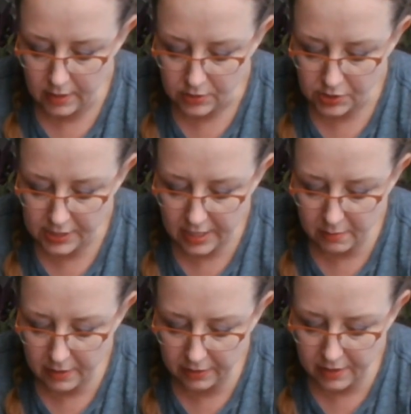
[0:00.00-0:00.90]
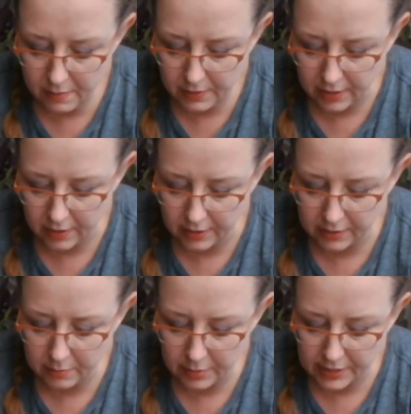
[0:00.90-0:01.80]
Just taking my thumb here and
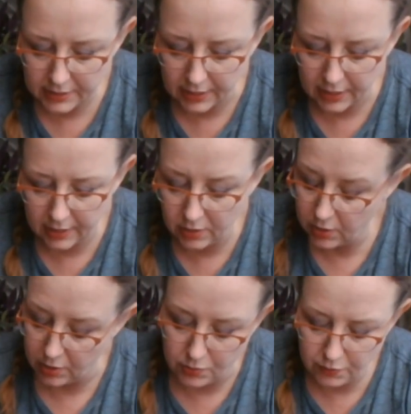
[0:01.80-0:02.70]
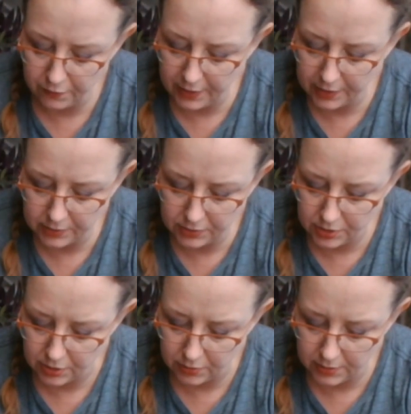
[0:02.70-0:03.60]
compressing it. You could use your fingers
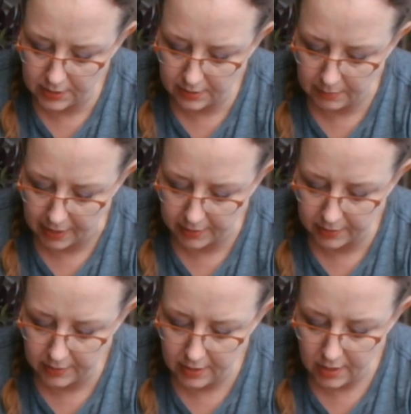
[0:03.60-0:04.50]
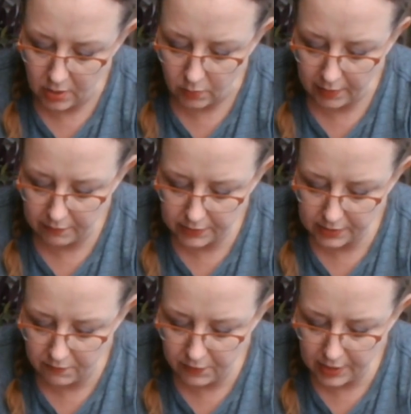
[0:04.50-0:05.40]
too, it doesn't matter. Whatever's
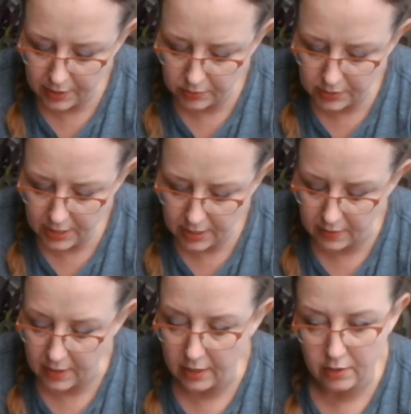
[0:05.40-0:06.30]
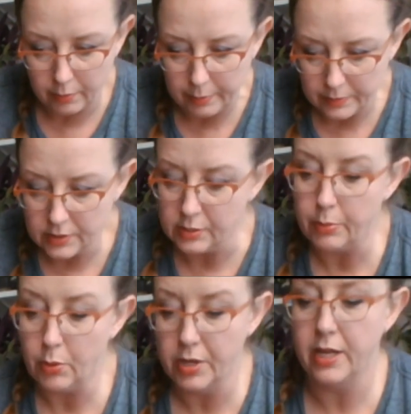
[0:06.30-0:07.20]
comfy cozy and that you're
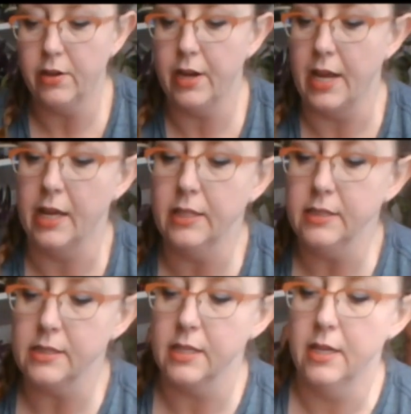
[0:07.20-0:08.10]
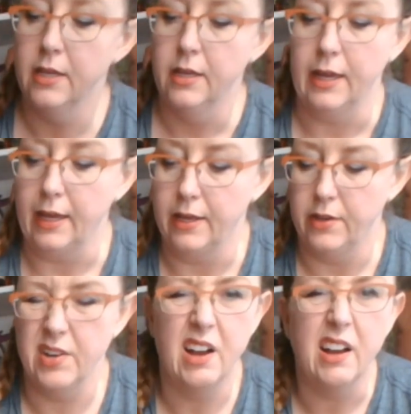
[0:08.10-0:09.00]
supporting your hands and
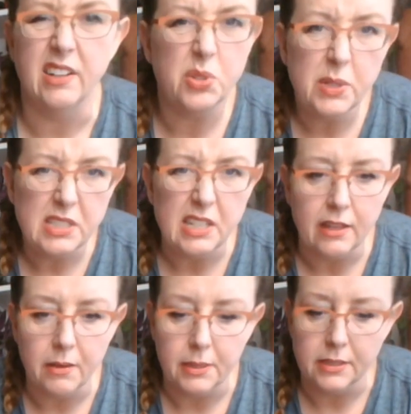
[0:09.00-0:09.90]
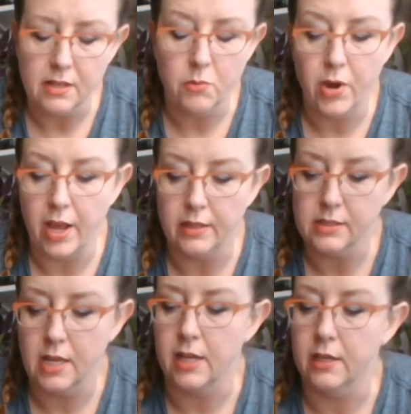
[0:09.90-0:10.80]
you're not twisting them in some way that's
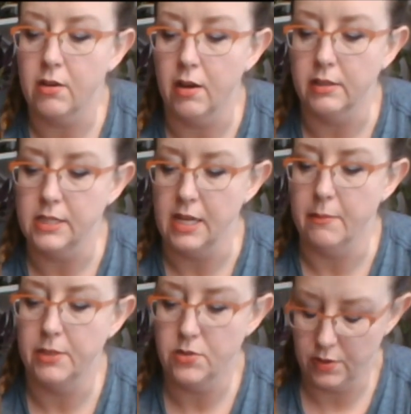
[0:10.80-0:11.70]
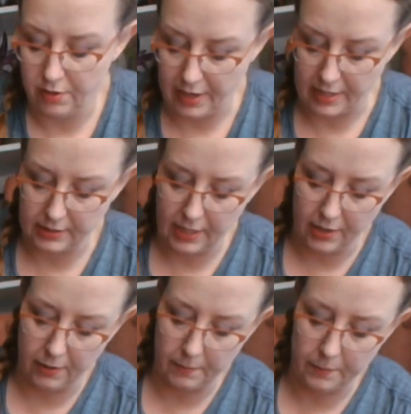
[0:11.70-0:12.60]
going to cause damage with your hands later.